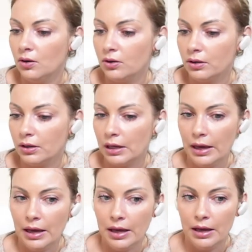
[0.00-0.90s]

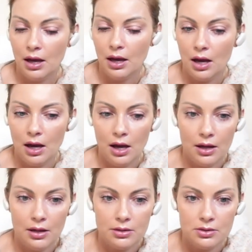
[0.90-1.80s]
Okay.
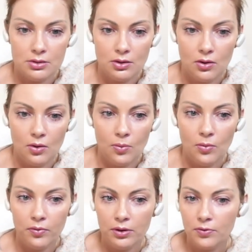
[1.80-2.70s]
Uh,
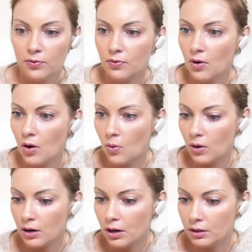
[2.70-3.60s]
so moving
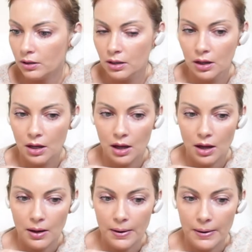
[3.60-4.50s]
forward
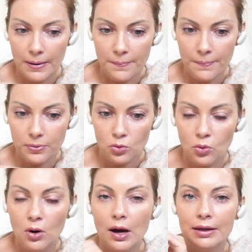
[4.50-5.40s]

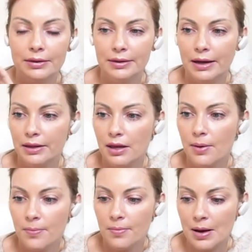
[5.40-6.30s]
um, to
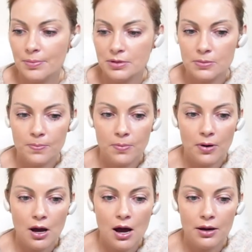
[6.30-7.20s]
another mom's
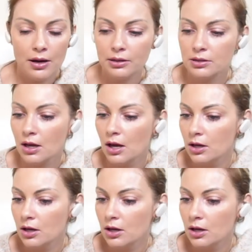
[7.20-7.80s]
product.